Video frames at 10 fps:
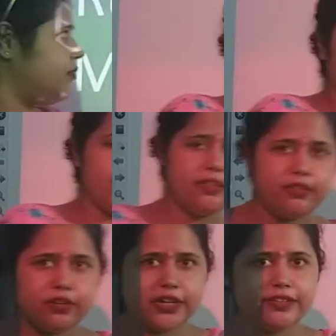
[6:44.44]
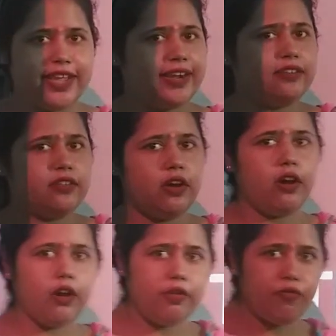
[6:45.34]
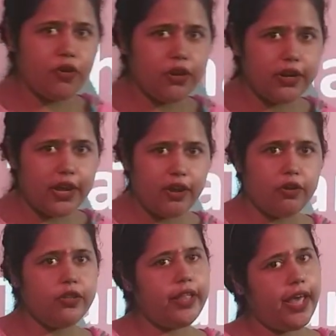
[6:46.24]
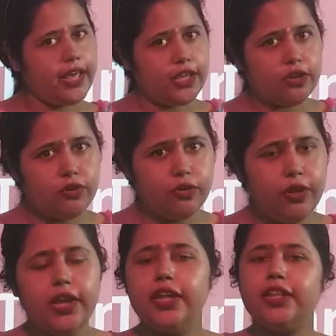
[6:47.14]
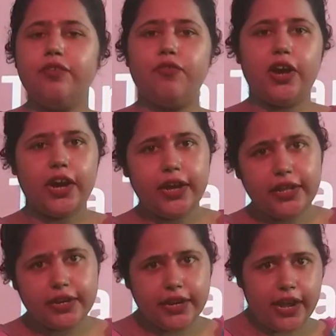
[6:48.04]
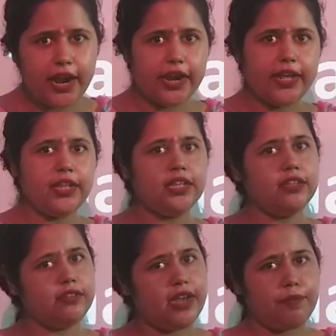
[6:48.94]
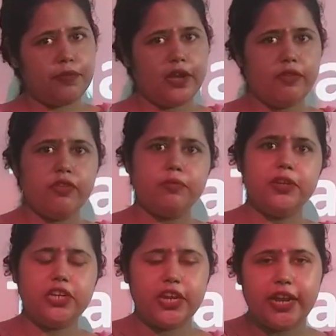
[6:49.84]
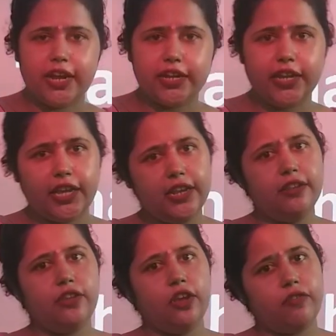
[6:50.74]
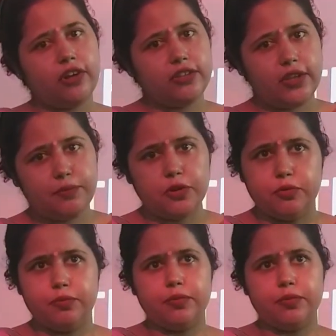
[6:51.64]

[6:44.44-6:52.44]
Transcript: Okay student, that's all for now. Thank you. The work regarding this chapter will be shared in your WhatsApp group.